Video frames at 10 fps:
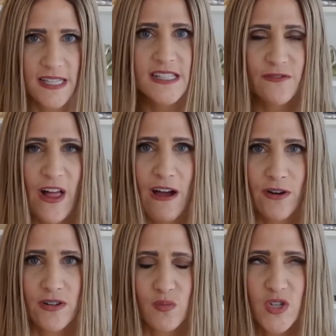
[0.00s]
sends
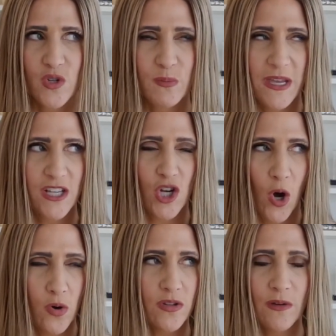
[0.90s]
flowers, which would be a
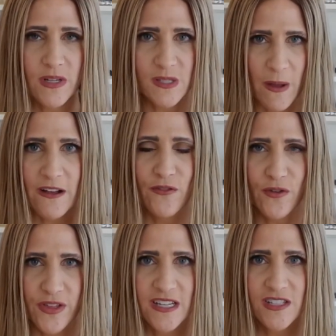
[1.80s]
totally respectful
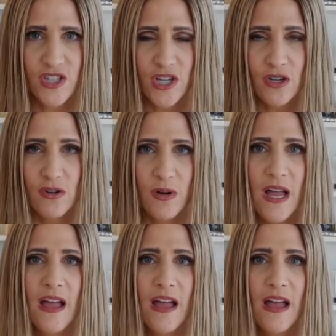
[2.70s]
thing to do.